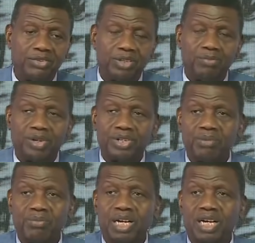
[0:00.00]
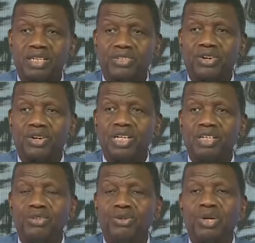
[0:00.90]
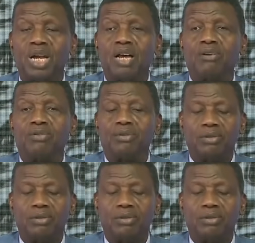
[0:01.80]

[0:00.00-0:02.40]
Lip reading: The burden bearer is calling you now.